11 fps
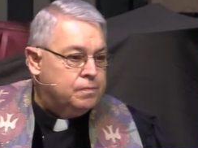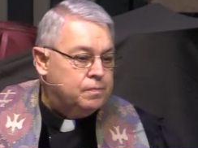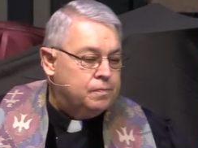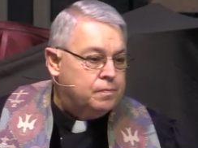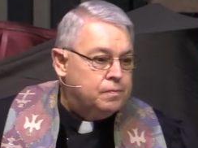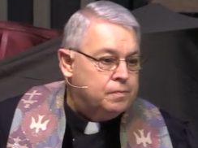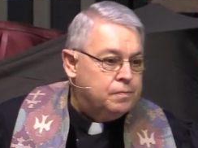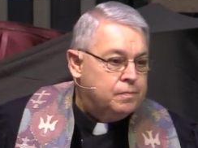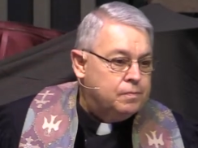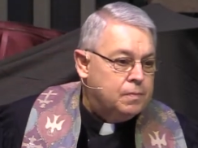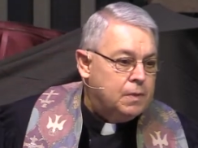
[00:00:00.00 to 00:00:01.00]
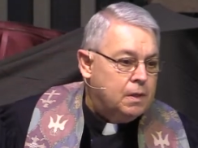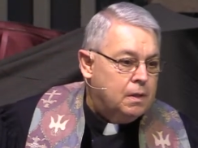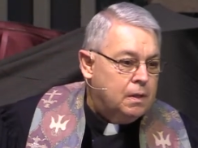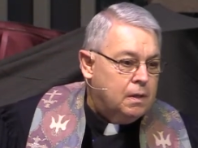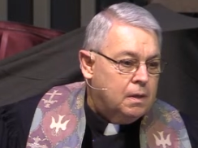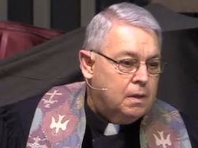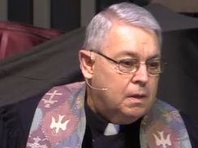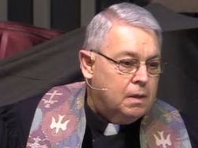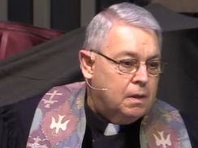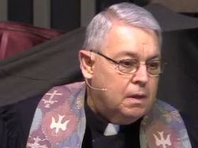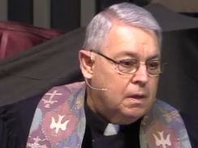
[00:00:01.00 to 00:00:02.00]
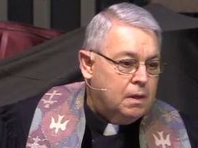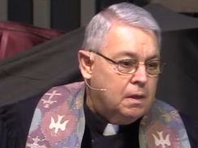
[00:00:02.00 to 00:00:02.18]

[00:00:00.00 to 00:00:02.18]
(no one is talking)